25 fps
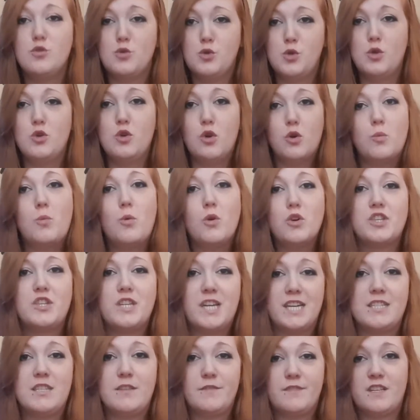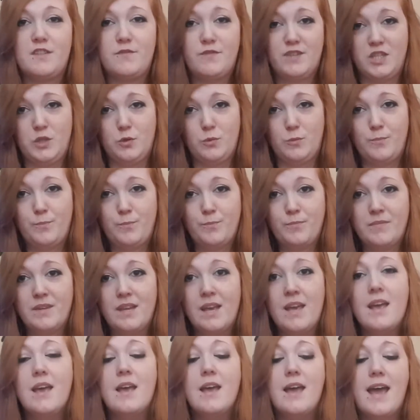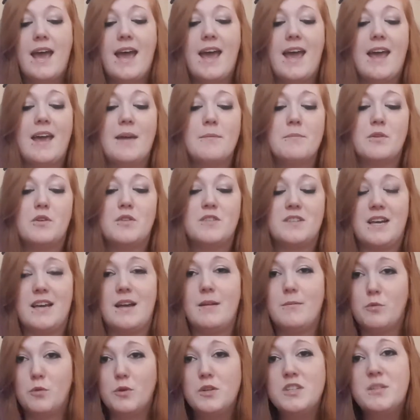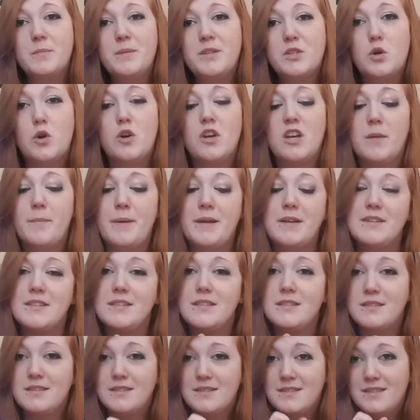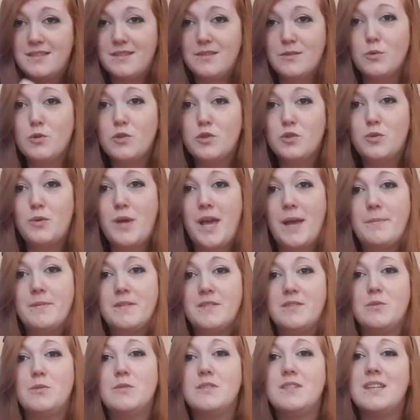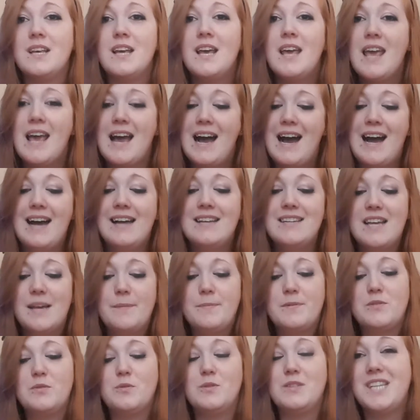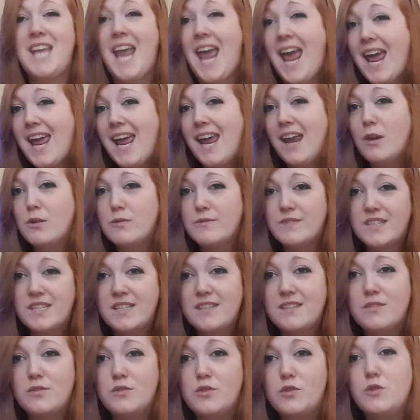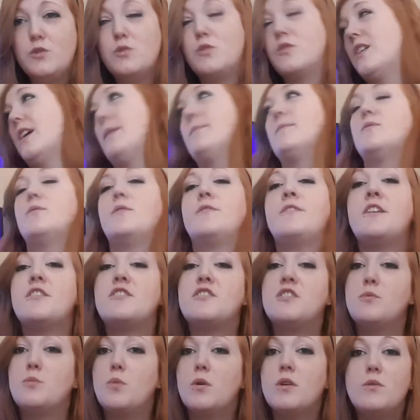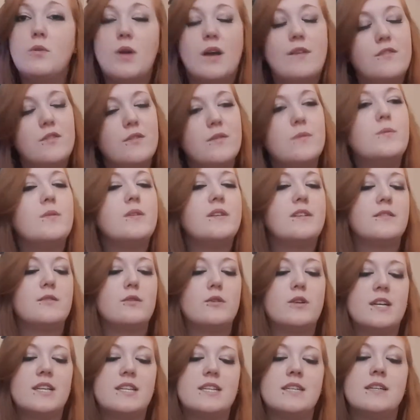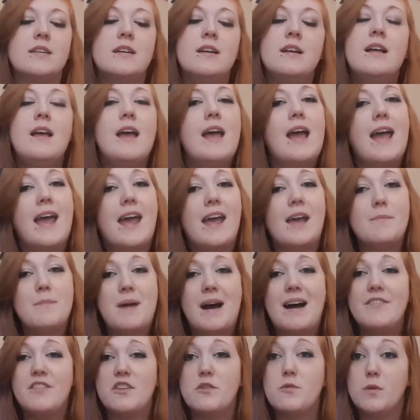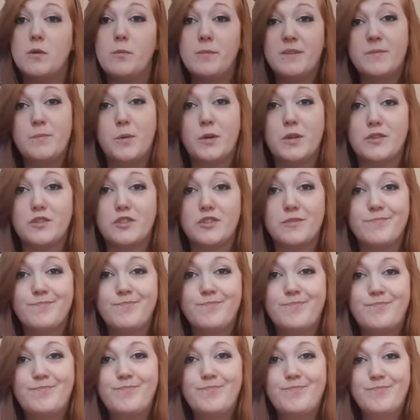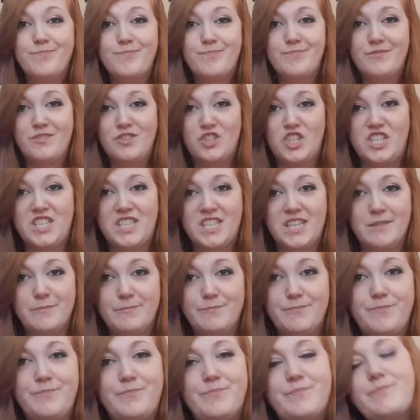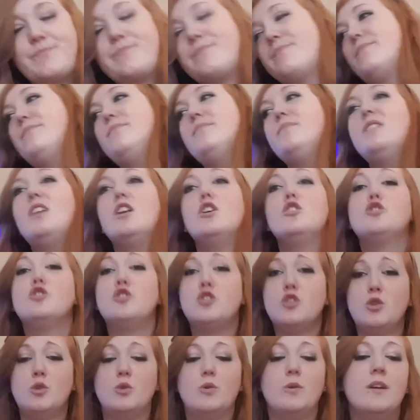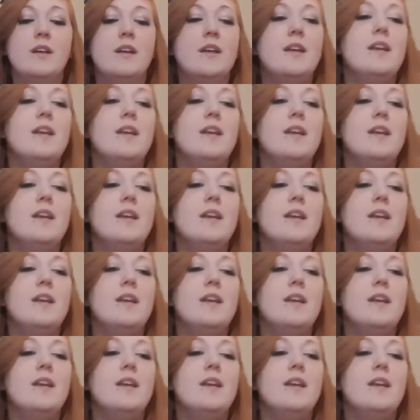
do not watch the rest of this video, because I am going to be talking about those 2 episodes and episode 10 of season 2, or episode 31, however you want to look at it, and there will be spoilers, just saying. So